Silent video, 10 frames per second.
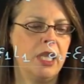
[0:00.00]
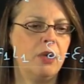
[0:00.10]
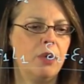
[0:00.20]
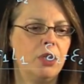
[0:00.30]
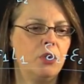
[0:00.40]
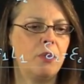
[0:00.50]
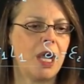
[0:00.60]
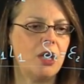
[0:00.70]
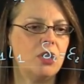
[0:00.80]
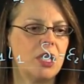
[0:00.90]
equal to
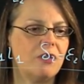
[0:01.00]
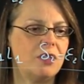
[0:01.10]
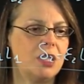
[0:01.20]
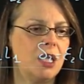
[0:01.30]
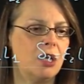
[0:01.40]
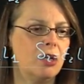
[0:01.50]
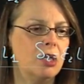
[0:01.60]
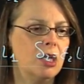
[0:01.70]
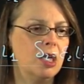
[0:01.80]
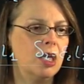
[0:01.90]
minus f0,
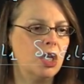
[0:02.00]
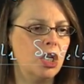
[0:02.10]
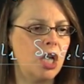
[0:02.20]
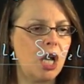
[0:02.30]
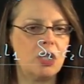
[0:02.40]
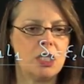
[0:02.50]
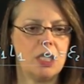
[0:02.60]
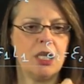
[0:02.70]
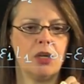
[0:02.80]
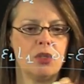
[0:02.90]
not
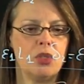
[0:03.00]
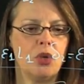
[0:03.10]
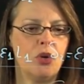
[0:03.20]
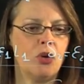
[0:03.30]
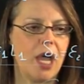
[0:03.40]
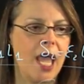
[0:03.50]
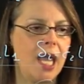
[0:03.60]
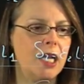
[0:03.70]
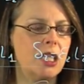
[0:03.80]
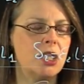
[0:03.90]
0. So
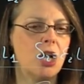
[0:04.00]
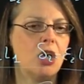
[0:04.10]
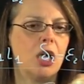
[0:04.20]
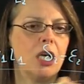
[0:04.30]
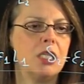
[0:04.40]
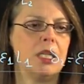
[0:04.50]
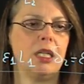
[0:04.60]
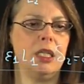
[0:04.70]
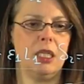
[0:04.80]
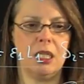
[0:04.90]
n is not
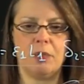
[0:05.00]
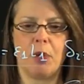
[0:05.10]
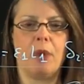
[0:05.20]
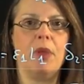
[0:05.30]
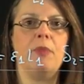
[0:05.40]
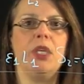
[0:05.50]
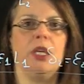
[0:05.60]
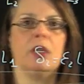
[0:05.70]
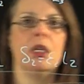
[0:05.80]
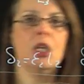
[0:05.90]
constant in this problem here.